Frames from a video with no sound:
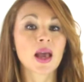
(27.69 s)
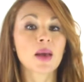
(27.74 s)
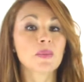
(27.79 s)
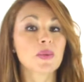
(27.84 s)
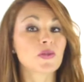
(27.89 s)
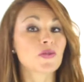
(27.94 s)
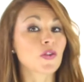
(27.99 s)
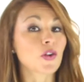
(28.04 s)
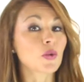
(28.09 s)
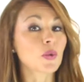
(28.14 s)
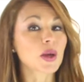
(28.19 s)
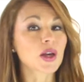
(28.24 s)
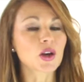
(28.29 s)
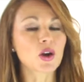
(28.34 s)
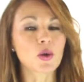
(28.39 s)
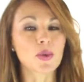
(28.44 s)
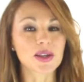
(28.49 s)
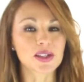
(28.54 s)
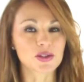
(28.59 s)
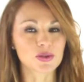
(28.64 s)
Before we
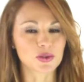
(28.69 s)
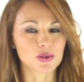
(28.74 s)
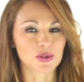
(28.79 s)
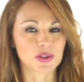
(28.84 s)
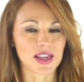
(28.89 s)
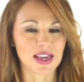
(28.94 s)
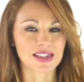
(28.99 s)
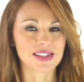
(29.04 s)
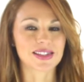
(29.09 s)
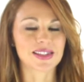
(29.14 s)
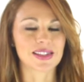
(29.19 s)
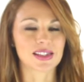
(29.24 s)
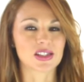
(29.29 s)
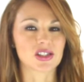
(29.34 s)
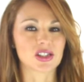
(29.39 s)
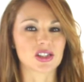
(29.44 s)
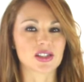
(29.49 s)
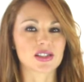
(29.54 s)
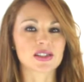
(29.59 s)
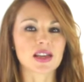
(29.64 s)
go into today's
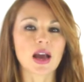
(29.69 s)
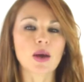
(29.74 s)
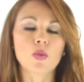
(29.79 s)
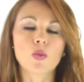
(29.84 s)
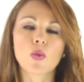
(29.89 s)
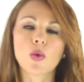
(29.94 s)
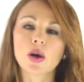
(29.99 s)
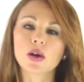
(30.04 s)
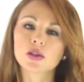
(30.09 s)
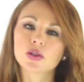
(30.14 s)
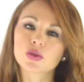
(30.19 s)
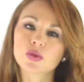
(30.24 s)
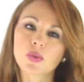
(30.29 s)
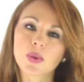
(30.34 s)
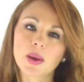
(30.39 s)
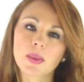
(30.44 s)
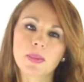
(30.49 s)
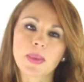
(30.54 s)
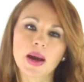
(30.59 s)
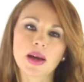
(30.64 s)
teachings, I want to
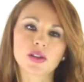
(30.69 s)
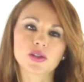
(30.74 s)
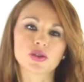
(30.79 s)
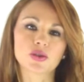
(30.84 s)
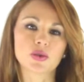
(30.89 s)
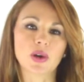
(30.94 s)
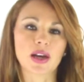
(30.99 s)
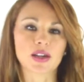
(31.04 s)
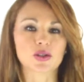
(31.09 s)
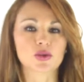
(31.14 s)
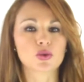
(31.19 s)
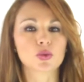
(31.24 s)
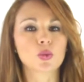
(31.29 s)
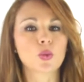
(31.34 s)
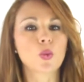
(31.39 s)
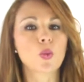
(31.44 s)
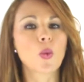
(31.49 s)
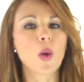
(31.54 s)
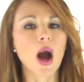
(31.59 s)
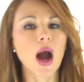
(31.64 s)
remind you as to
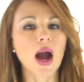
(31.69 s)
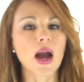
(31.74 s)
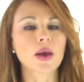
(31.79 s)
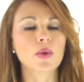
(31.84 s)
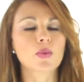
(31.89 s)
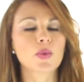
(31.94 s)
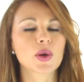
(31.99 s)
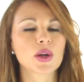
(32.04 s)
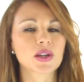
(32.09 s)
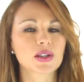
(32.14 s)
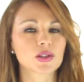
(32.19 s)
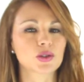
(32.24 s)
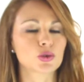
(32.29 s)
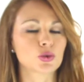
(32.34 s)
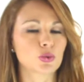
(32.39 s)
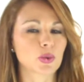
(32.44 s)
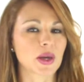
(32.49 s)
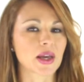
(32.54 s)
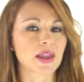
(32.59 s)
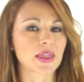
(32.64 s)
why we are
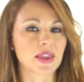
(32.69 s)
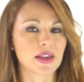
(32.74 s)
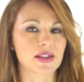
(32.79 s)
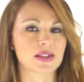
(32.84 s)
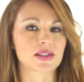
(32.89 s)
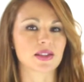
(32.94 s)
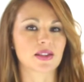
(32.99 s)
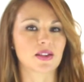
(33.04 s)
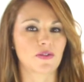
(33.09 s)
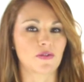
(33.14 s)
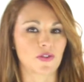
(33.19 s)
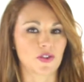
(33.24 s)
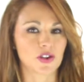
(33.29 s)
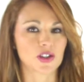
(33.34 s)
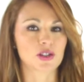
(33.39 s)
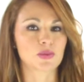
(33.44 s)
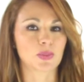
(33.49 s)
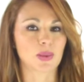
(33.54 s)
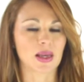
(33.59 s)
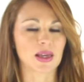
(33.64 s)
doing this in the
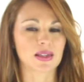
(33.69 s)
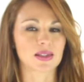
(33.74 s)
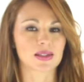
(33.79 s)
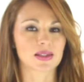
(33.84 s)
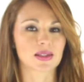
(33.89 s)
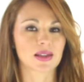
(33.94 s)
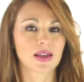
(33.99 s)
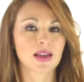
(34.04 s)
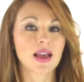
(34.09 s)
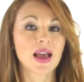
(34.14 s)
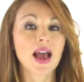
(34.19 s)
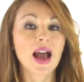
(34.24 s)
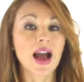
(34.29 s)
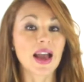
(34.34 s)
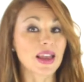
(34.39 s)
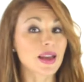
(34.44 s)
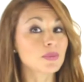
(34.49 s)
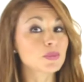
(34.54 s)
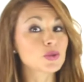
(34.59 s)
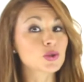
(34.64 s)
first place.
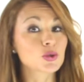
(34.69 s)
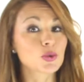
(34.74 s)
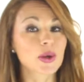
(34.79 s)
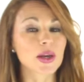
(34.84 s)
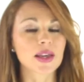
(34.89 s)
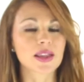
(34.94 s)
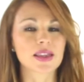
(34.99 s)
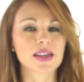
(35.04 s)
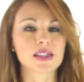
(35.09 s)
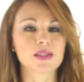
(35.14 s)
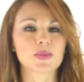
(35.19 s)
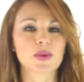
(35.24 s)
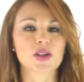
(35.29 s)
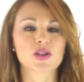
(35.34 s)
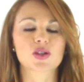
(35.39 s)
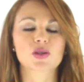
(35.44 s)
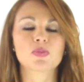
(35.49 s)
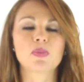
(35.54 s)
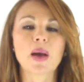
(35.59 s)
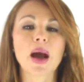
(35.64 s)
I am doing this
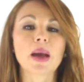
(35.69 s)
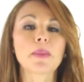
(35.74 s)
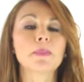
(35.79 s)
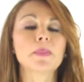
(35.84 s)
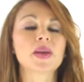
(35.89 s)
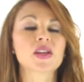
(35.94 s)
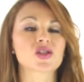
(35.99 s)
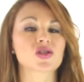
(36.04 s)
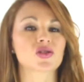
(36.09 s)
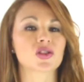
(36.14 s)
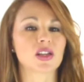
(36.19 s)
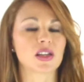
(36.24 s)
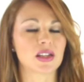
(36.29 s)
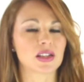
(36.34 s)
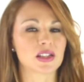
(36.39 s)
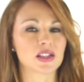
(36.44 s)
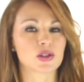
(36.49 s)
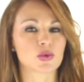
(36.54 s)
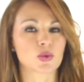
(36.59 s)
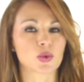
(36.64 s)
because my mission in
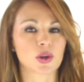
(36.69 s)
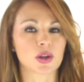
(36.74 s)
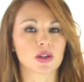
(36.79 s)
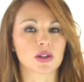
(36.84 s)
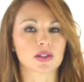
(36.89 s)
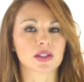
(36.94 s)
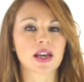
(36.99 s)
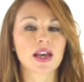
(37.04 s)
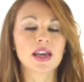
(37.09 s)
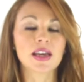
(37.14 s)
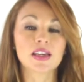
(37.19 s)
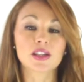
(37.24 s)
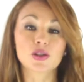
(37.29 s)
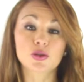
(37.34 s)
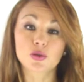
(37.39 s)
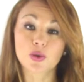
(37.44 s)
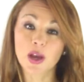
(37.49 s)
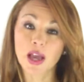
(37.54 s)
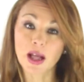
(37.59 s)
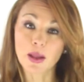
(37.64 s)
this world is
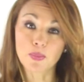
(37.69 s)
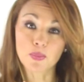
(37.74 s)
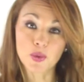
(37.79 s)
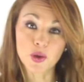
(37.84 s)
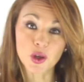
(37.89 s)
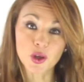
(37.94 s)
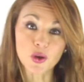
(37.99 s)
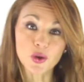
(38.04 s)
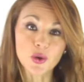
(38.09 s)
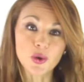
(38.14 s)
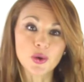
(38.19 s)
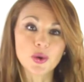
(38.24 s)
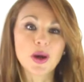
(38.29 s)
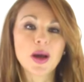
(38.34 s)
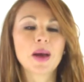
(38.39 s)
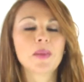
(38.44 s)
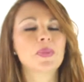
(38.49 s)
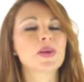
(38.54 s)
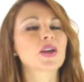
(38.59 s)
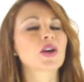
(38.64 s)
to help you
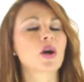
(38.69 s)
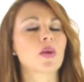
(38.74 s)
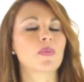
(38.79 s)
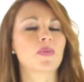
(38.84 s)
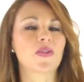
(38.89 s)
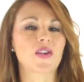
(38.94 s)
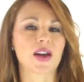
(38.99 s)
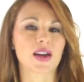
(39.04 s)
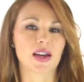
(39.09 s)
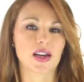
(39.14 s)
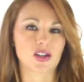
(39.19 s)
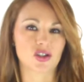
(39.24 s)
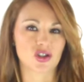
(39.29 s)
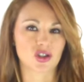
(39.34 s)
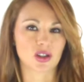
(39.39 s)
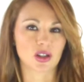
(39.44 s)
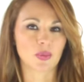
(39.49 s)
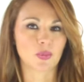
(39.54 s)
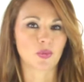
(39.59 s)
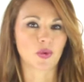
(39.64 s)
become
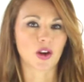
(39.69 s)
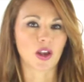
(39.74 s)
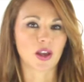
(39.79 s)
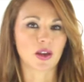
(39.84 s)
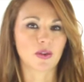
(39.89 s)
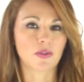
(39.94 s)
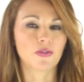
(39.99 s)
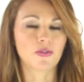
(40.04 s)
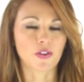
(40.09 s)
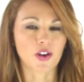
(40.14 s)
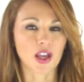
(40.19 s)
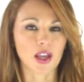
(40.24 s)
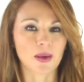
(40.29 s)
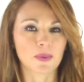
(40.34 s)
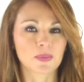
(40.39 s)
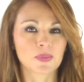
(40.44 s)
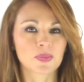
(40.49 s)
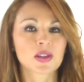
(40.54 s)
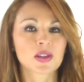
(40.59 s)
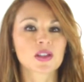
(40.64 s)
financially free,
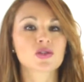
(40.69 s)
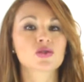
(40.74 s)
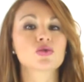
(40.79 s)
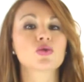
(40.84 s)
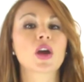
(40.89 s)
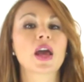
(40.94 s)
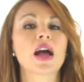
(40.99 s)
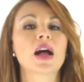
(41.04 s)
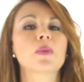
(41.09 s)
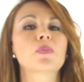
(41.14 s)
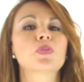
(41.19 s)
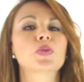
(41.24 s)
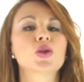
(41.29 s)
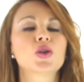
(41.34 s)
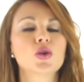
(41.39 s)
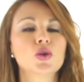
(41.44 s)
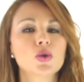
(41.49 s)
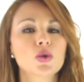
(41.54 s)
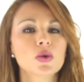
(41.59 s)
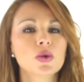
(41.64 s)
to help
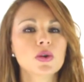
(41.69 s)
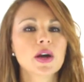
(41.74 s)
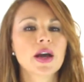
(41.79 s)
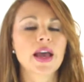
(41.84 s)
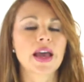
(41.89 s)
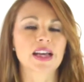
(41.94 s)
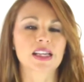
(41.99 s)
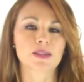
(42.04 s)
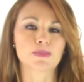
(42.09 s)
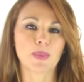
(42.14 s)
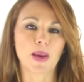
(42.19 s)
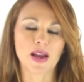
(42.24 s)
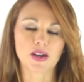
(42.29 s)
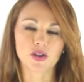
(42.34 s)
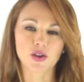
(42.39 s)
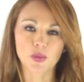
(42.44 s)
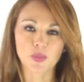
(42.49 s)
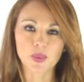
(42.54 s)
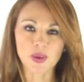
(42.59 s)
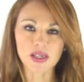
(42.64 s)
you expand
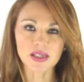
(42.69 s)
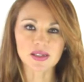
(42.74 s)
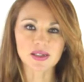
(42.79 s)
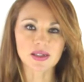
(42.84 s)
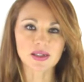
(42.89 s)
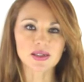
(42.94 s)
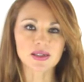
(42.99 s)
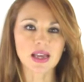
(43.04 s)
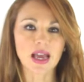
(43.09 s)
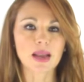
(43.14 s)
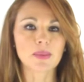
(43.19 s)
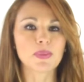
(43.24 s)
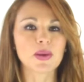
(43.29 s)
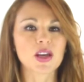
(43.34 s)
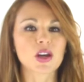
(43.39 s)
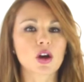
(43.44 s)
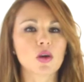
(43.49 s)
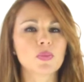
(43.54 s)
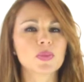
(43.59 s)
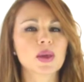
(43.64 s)
your business and
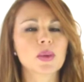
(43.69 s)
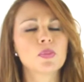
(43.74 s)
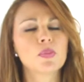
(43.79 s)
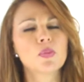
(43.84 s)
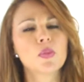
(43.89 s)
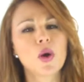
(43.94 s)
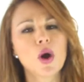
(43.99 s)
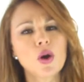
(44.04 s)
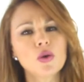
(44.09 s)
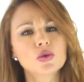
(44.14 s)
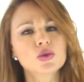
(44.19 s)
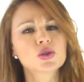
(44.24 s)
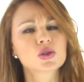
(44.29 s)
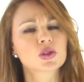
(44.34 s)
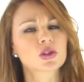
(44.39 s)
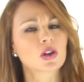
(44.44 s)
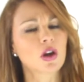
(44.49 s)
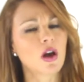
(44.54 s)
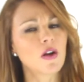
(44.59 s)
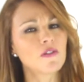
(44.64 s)
become the most
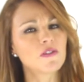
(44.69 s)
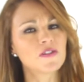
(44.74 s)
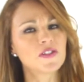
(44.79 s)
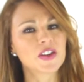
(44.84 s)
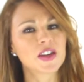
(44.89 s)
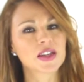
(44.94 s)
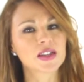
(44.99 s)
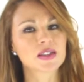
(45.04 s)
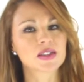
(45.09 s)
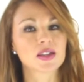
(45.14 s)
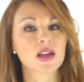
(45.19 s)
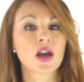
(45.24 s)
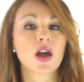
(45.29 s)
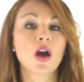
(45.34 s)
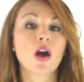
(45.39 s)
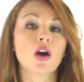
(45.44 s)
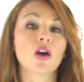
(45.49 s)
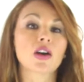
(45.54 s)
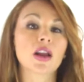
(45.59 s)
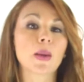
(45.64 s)
confident,
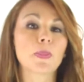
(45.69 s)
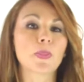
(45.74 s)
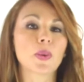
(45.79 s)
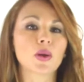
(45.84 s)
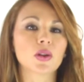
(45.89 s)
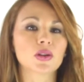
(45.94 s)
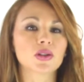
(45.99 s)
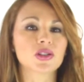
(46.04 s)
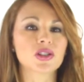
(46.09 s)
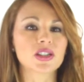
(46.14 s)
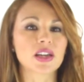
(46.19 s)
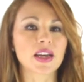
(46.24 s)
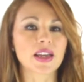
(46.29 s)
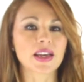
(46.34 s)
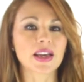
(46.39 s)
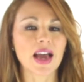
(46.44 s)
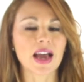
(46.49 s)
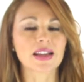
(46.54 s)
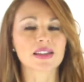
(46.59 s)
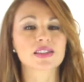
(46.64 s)

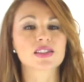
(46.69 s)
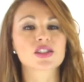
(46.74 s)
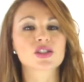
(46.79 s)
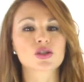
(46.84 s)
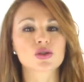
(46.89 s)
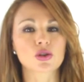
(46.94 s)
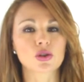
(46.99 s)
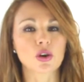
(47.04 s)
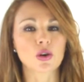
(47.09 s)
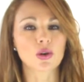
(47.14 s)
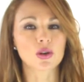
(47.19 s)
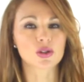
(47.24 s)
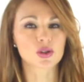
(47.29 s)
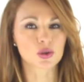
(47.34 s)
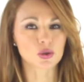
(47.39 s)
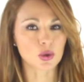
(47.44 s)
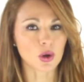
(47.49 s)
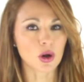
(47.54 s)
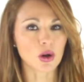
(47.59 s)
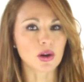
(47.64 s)
unapologetic, and
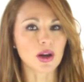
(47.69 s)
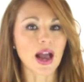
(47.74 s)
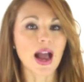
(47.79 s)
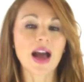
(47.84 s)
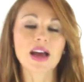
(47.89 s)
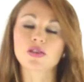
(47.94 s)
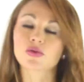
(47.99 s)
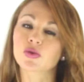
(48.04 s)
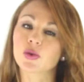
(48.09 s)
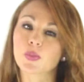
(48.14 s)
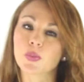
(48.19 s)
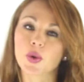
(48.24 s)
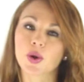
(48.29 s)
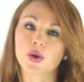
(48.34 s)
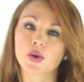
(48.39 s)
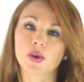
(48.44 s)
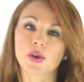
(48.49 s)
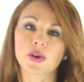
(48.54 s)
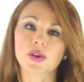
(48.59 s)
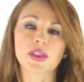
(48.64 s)
strong
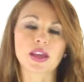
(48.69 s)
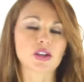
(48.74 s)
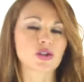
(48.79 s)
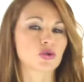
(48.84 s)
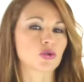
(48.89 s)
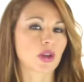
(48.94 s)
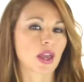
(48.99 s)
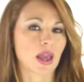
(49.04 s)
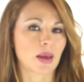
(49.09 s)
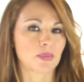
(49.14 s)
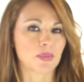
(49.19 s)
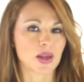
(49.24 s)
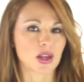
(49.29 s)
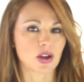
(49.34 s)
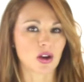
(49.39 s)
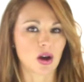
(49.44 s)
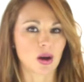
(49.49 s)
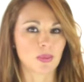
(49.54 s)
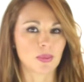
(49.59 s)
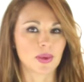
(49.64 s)
entrepreneur that you can
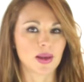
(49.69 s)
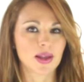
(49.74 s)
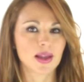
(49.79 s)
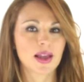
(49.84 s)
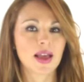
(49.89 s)
become.